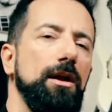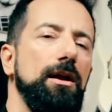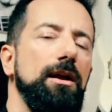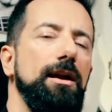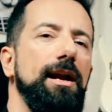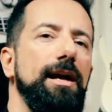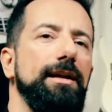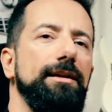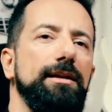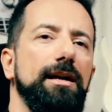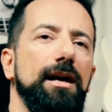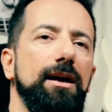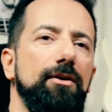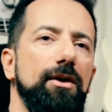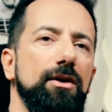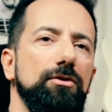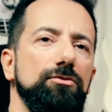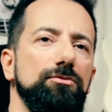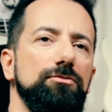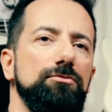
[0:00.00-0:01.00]
like
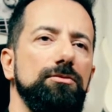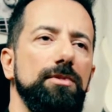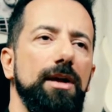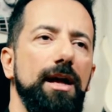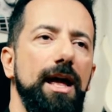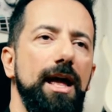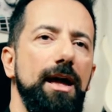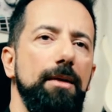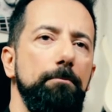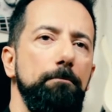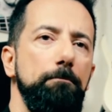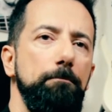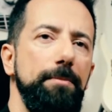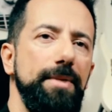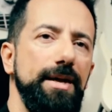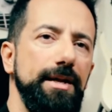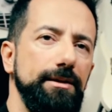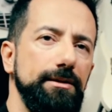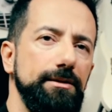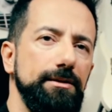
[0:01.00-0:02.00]
around
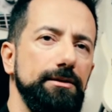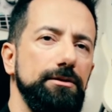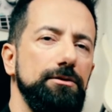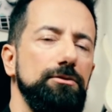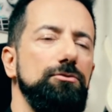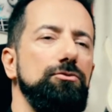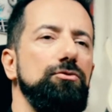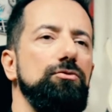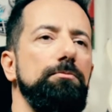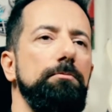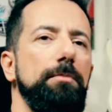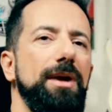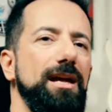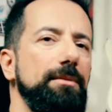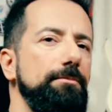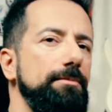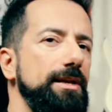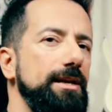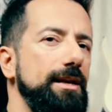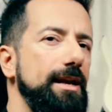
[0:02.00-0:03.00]
mid to
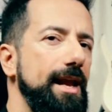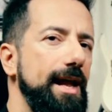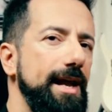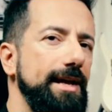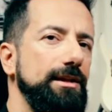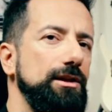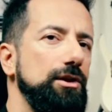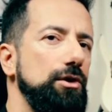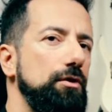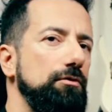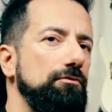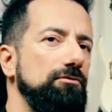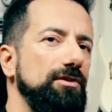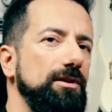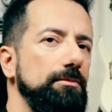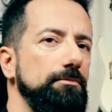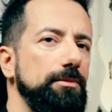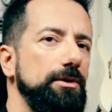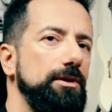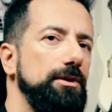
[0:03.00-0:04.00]
maybe late
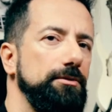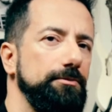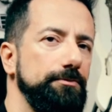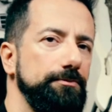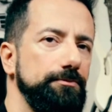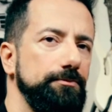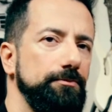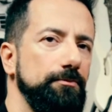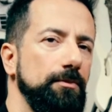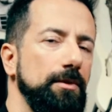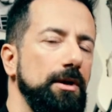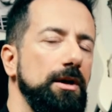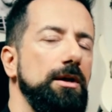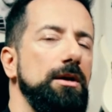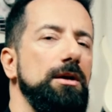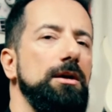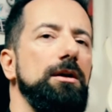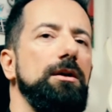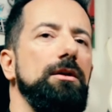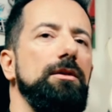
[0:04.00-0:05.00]
November.
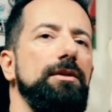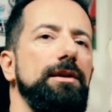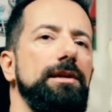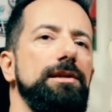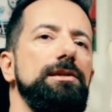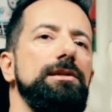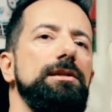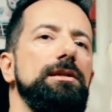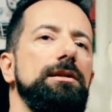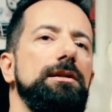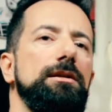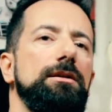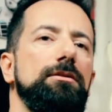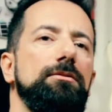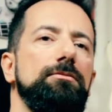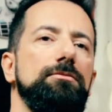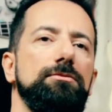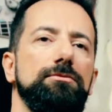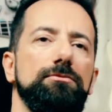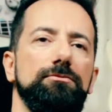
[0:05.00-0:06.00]
This
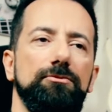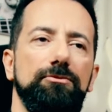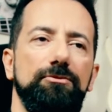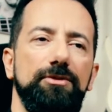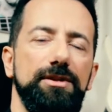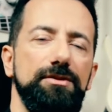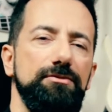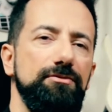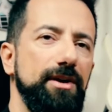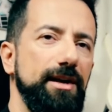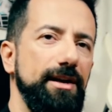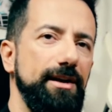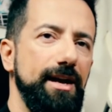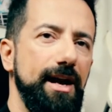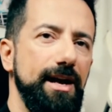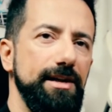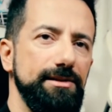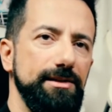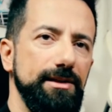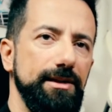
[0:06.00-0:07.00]
fits very
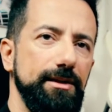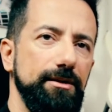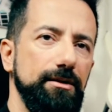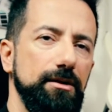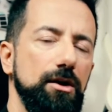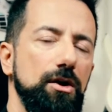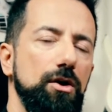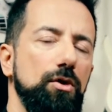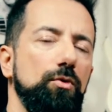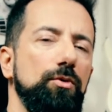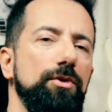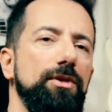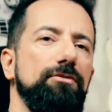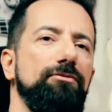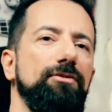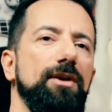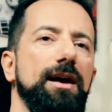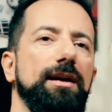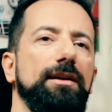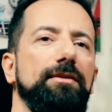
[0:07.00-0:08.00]
nicely with the
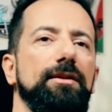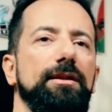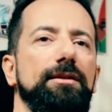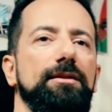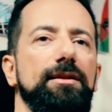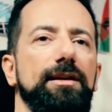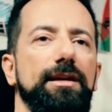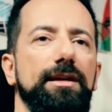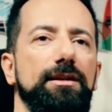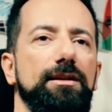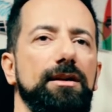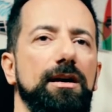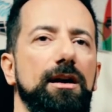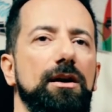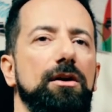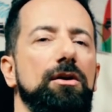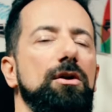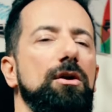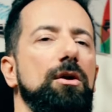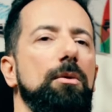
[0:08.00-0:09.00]
fact that the
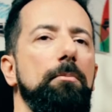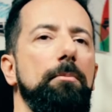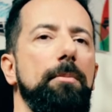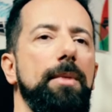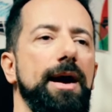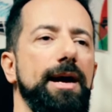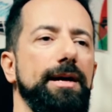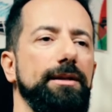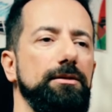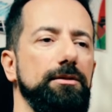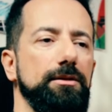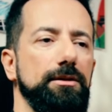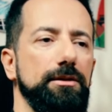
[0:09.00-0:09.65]
guitar might